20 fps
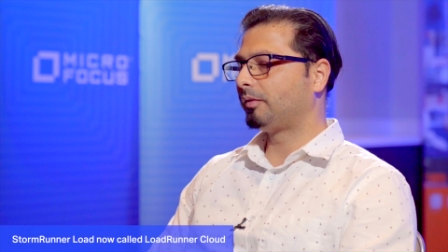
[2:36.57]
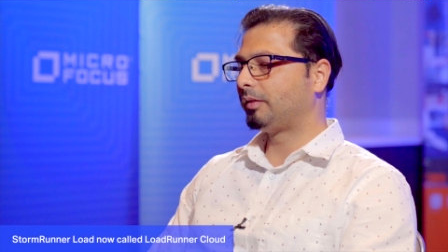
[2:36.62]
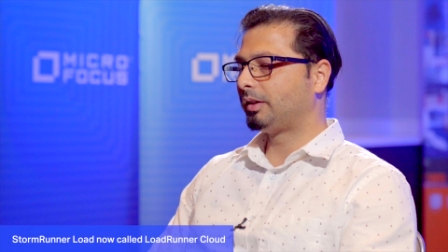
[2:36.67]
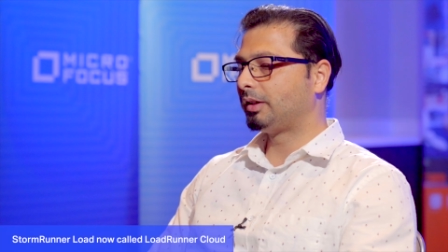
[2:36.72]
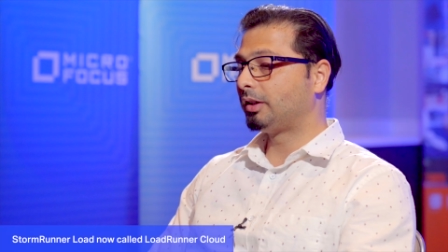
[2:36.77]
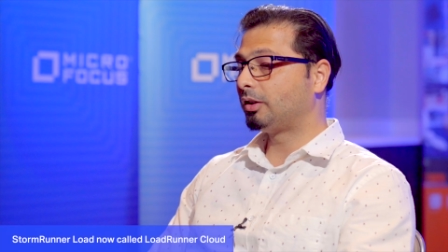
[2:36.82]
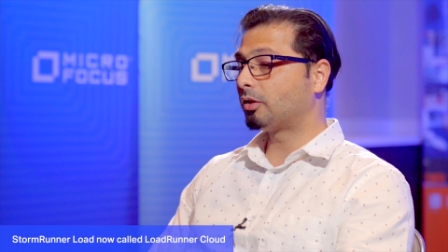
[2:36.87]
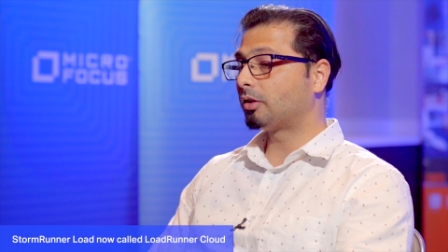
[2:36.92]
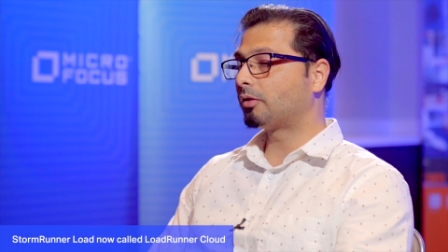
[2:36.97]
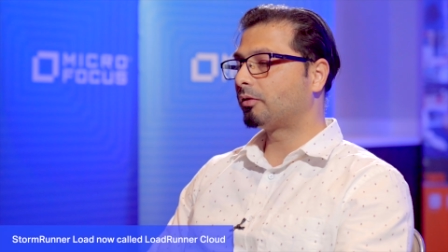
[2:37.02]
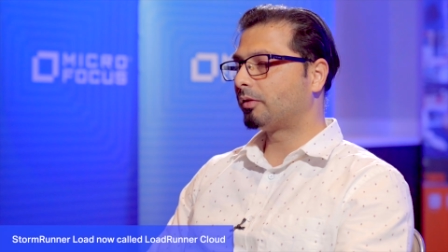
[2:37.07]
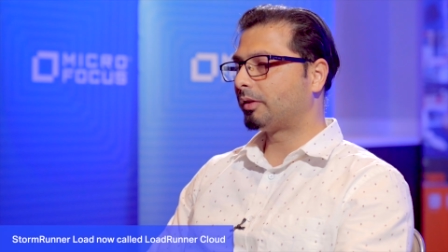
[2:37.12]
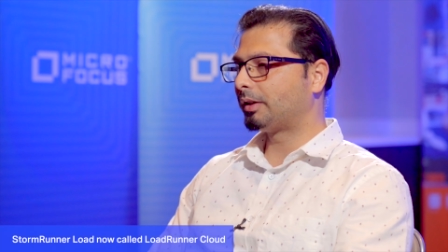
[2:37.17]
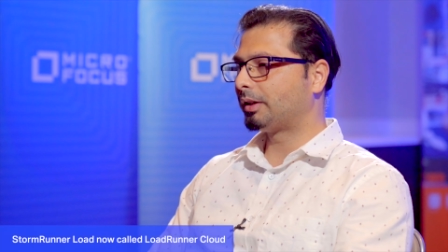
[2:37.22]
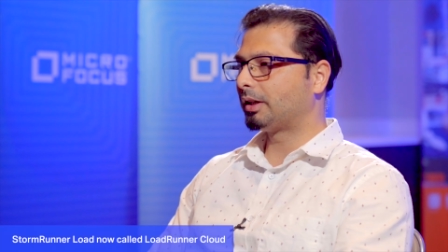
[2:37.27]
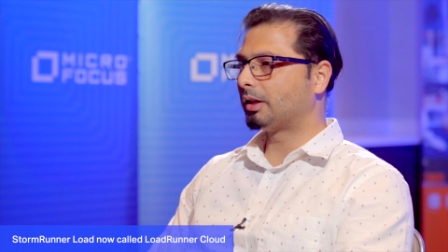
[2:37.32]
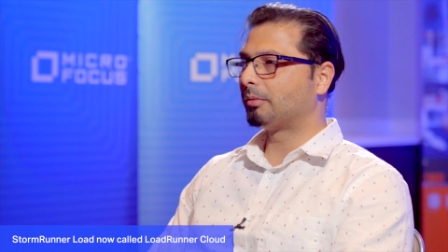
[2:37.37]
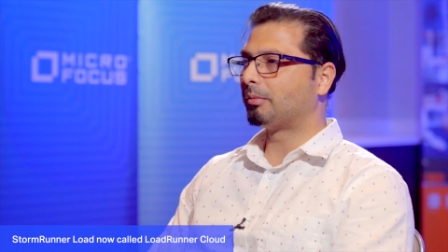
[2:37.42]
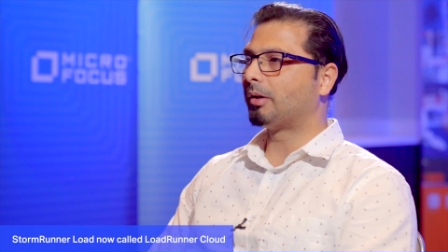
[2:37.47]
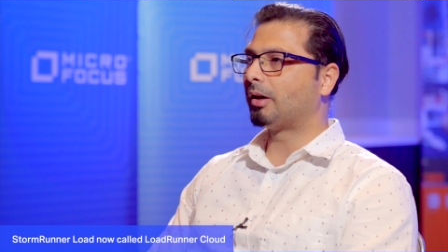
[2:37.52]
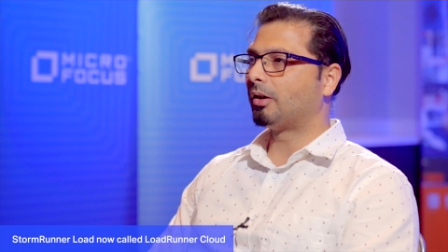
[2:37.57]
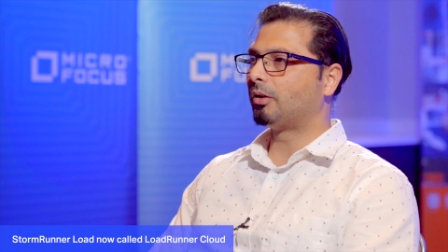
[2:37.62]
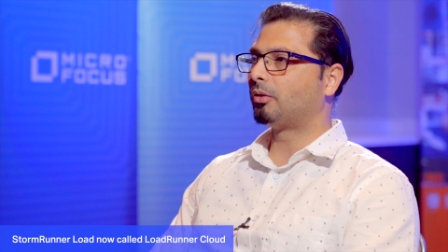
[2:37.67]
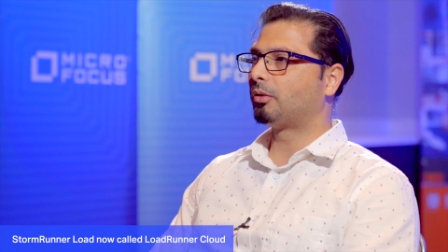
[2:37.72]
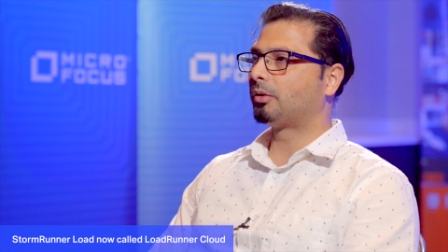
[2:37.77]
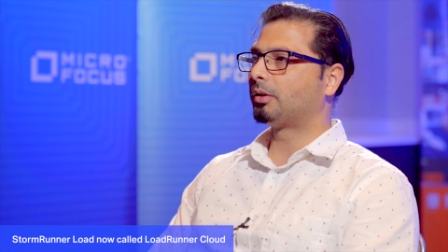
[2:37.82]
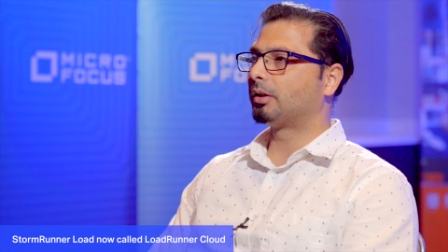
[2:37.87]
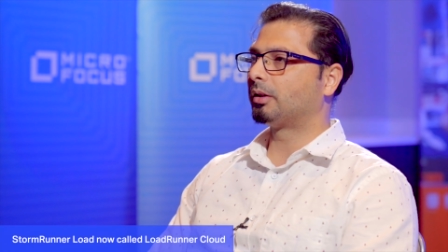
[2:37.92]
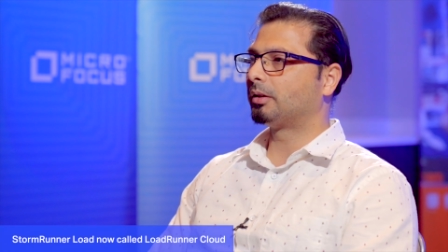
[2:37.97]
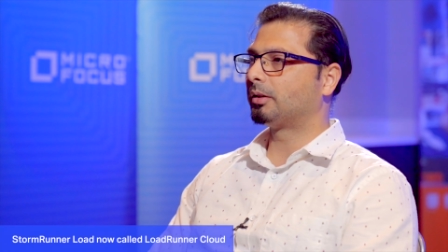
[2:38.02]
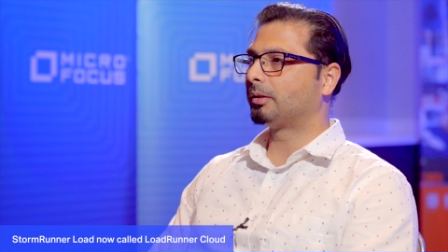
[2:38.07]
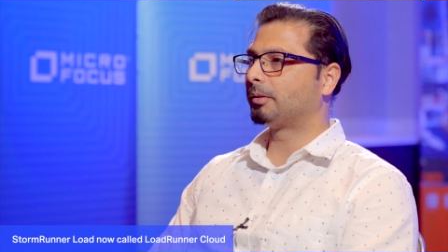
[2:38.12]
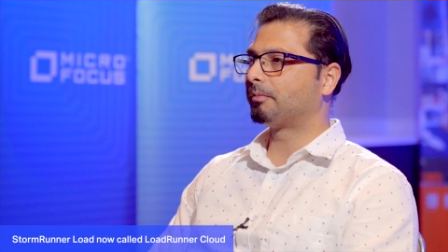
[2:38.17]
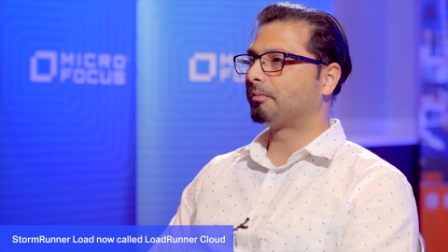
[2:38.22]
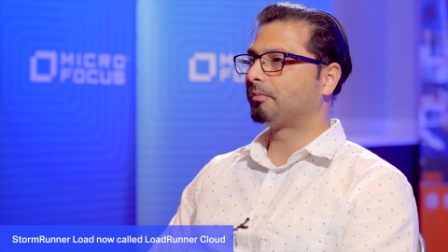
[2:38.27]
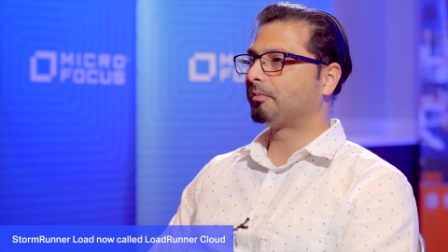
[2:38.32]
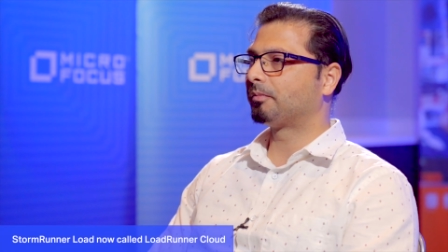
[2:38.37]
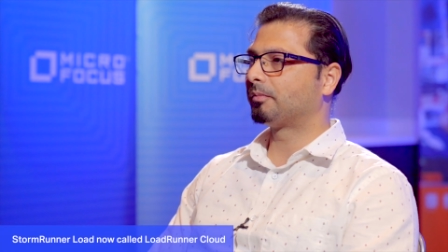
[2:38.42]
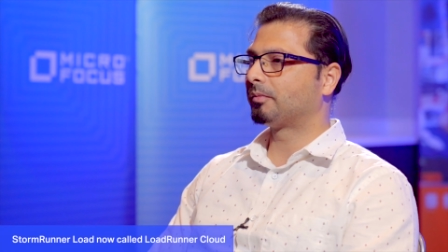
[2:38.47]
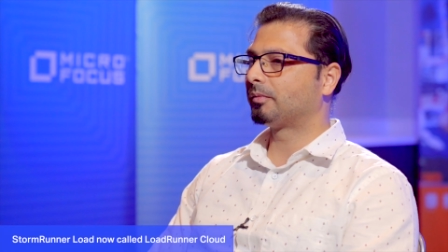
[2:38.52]
We did not worry about
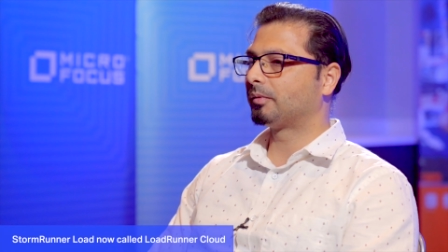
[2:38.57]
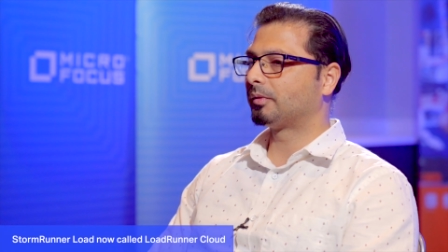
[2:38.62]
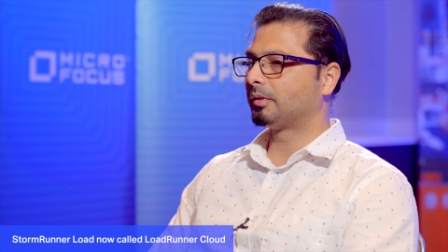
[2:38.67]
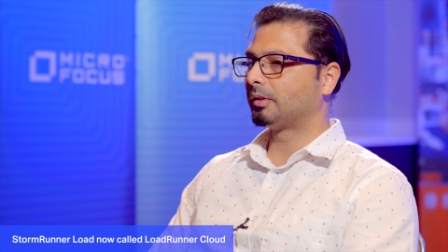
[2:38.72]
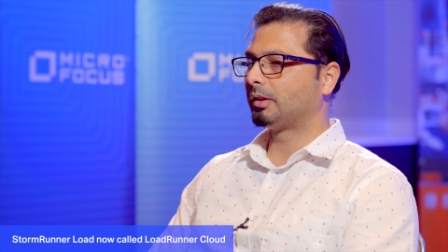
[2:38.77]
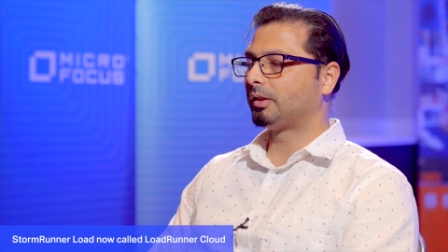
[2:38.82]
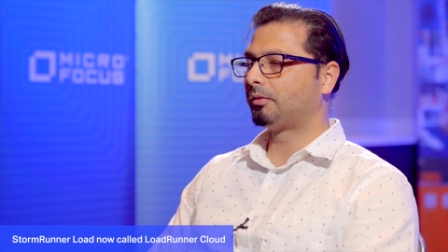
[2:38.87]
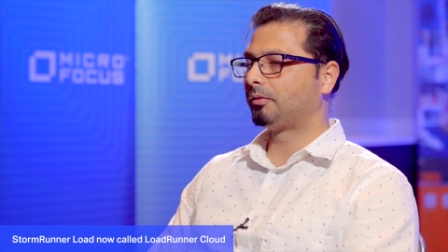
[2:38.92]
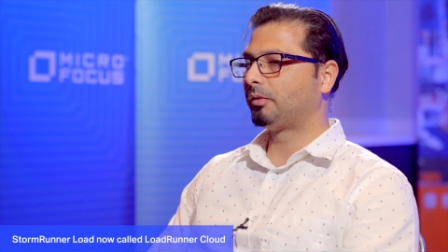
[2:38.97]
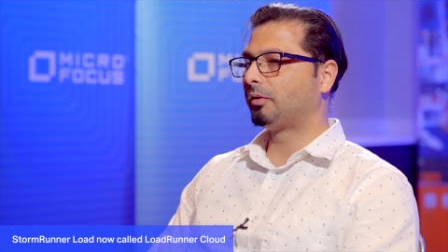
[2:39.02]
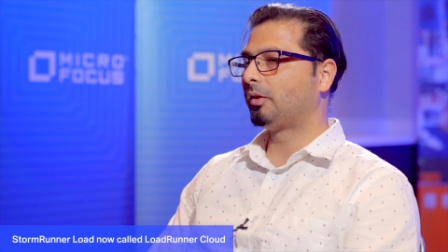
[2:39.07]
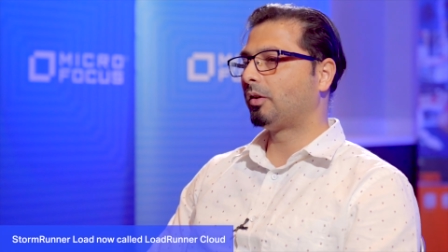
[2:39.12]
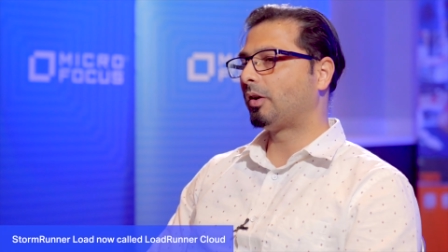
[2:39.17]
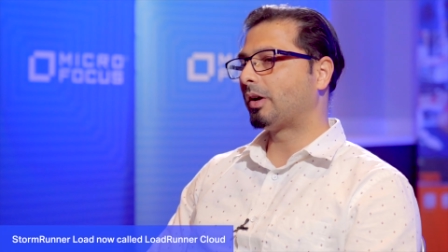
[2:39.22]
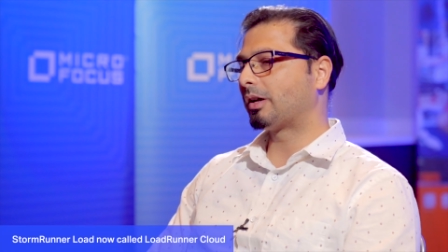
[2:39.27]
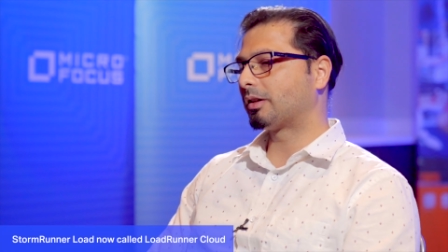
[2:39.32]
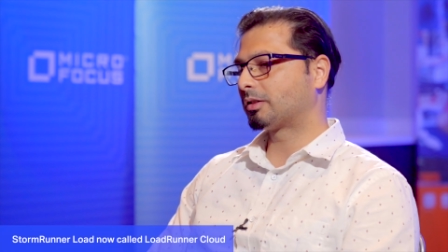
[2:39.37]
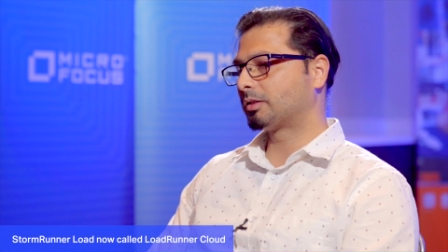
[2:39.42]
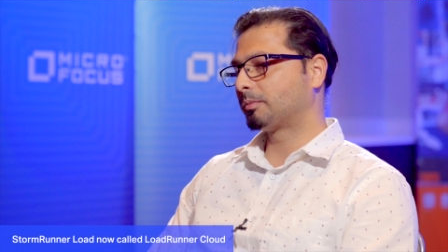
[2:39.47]
if we are